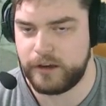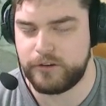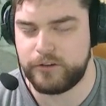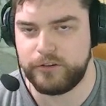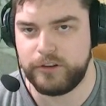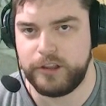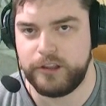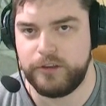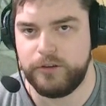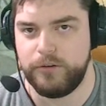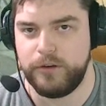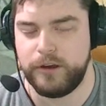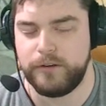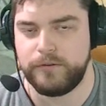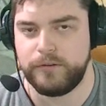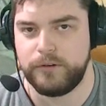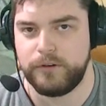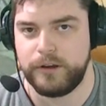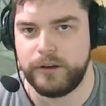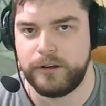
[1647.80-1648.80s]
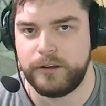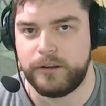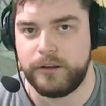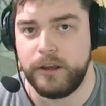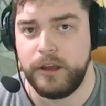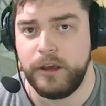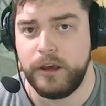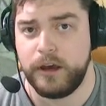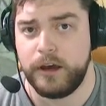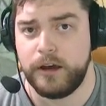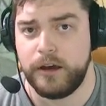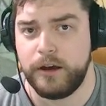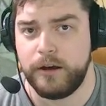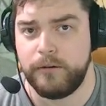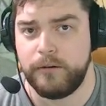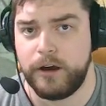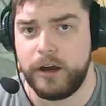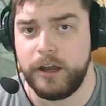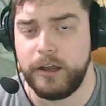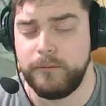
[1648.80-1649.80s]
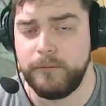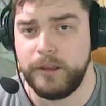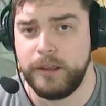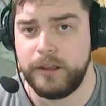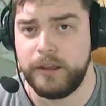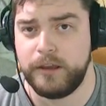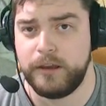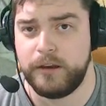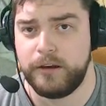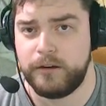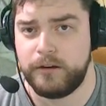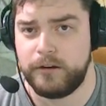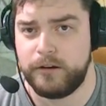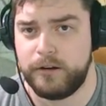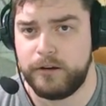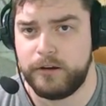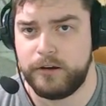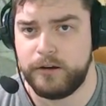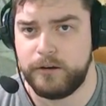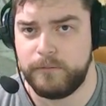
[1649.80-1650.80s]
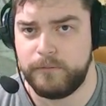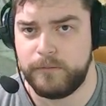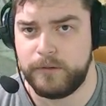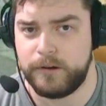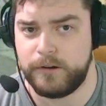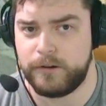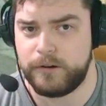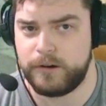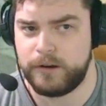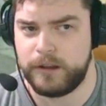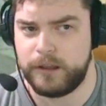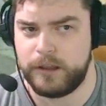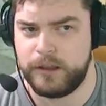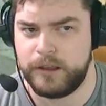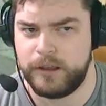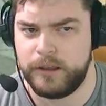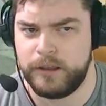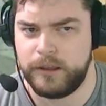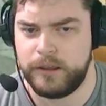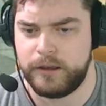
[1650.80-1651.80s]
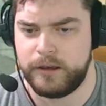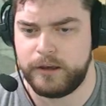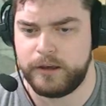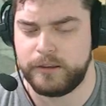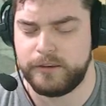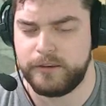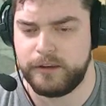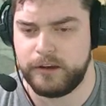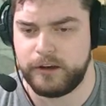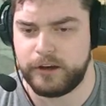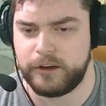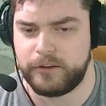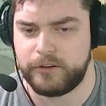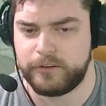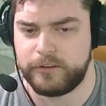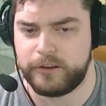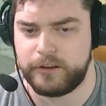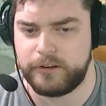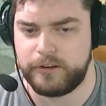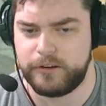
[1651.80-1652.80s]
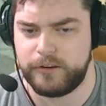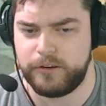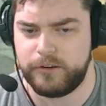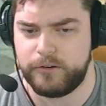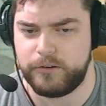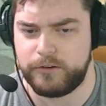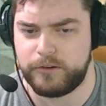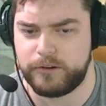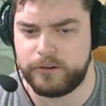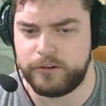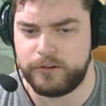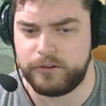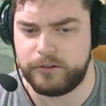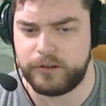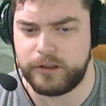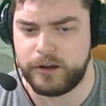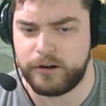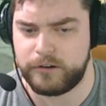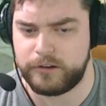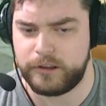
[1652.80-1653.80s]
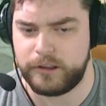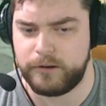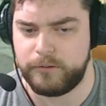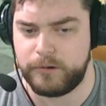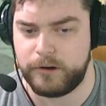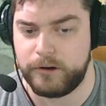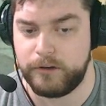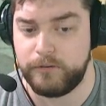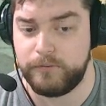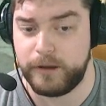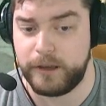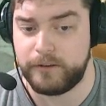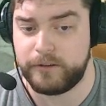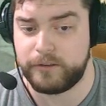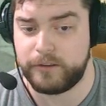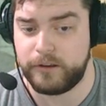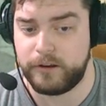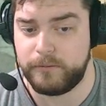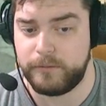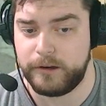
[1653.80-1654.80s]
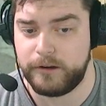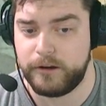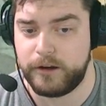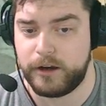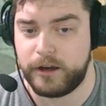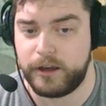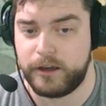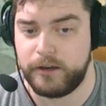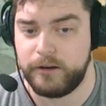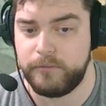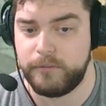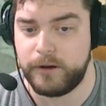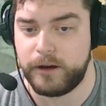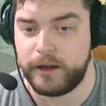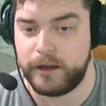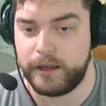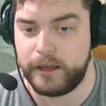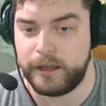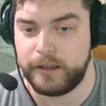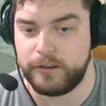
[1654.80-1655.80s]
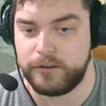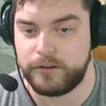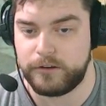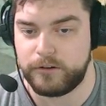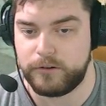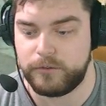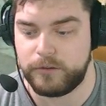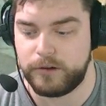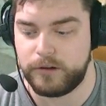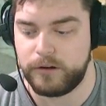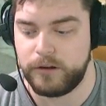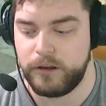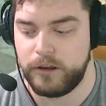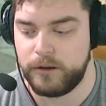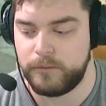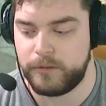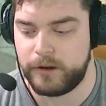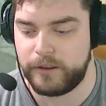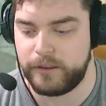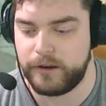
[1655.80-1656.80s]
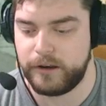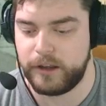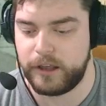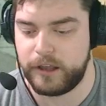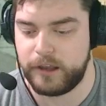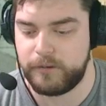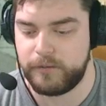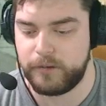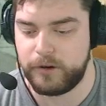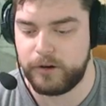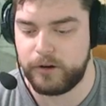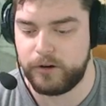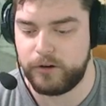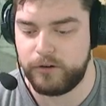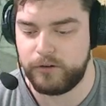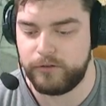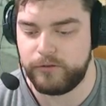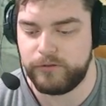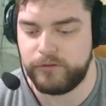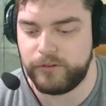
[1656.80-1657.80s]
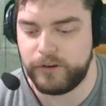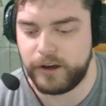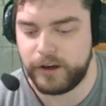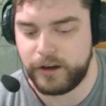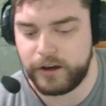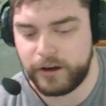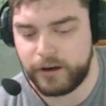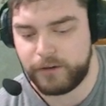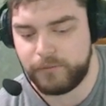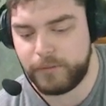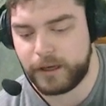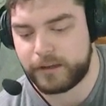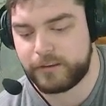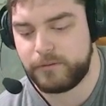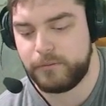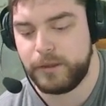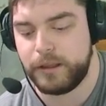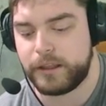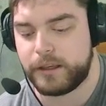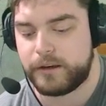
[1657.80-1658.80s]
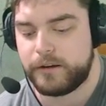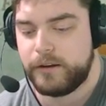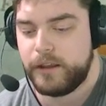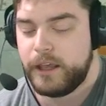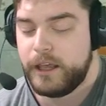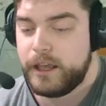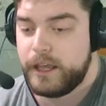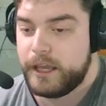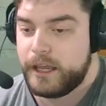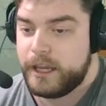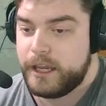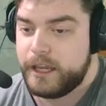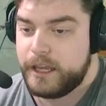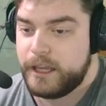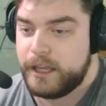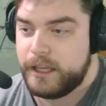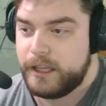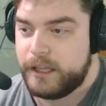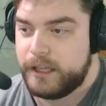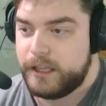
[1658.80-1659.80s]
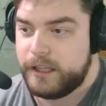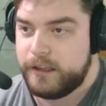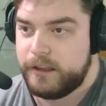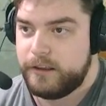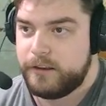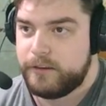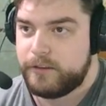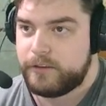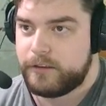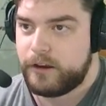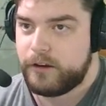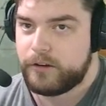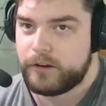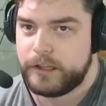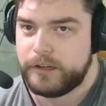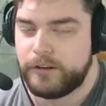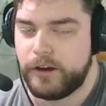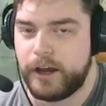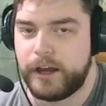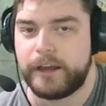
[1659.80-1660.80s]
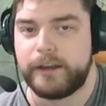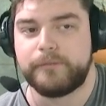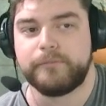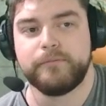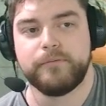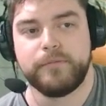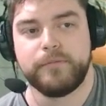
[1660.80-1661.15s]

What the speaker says: Actually, you have no idea. I am here on a task that you're not currently aware of. Basically, I've been hired by a gentleman by the name of Maximilian. He is currently dying.